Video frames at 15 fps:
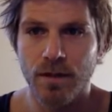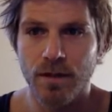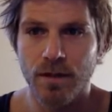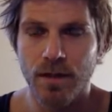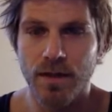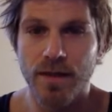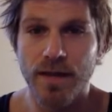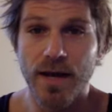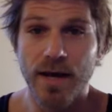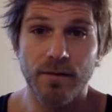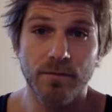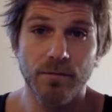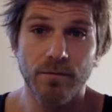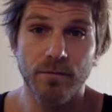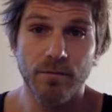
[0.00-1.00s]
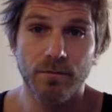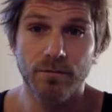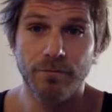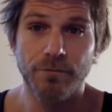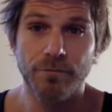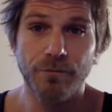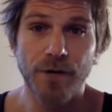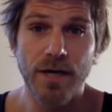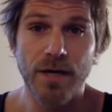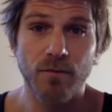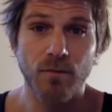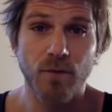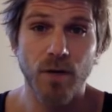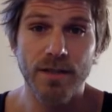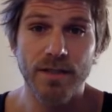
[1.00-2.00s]
In that free
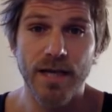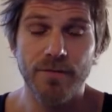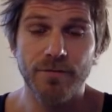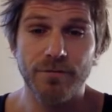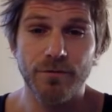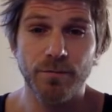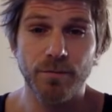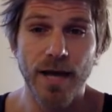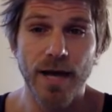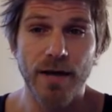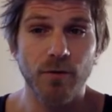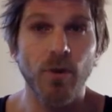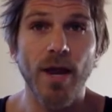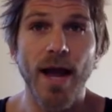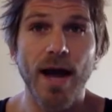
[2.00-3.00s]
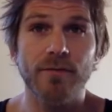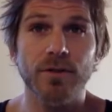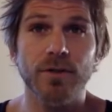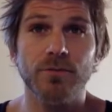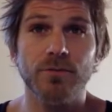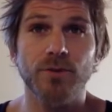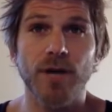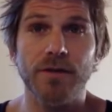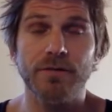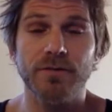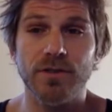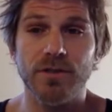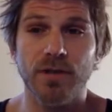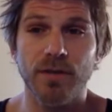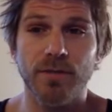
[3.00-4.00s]
one-day food planner, we have a good
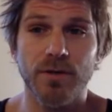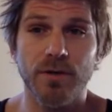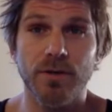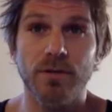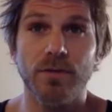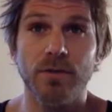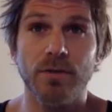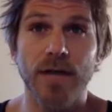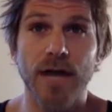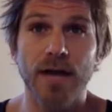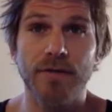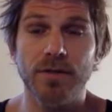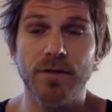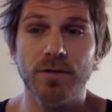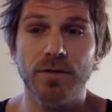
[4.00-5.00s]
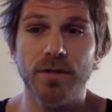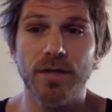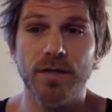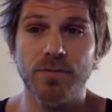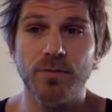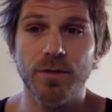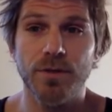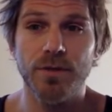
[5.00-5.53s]
breakfast. So I'm going to dive into this with you